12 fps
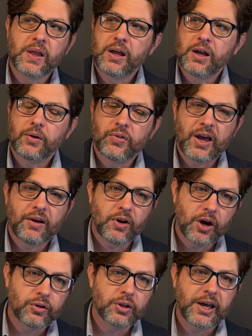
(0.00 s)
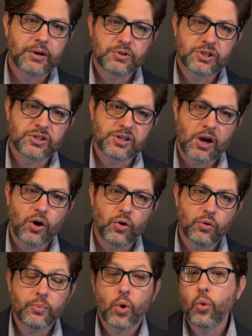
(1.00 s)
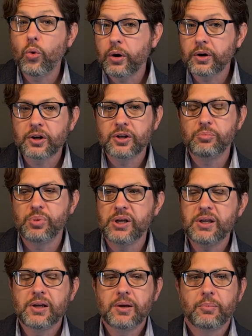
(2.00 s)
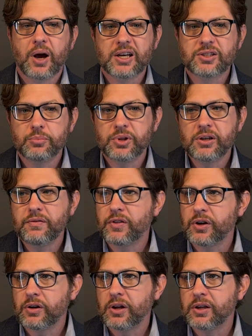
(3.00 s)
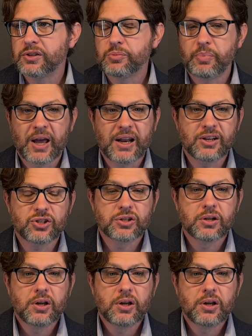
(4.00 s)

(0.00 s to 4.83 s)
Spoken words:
and they have other languages at home, or it could be possibly if they're in a Spanish